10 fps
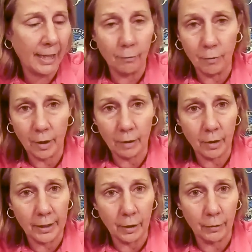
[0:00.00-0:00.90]
They got
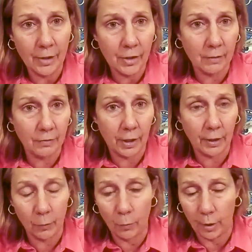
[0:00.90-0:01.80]
really, really aggressive
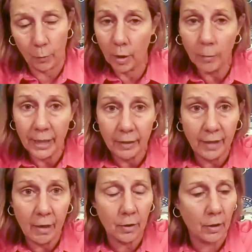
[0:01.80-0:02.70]
and there weren't
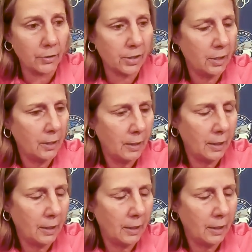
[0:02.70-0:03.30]
many foul calls.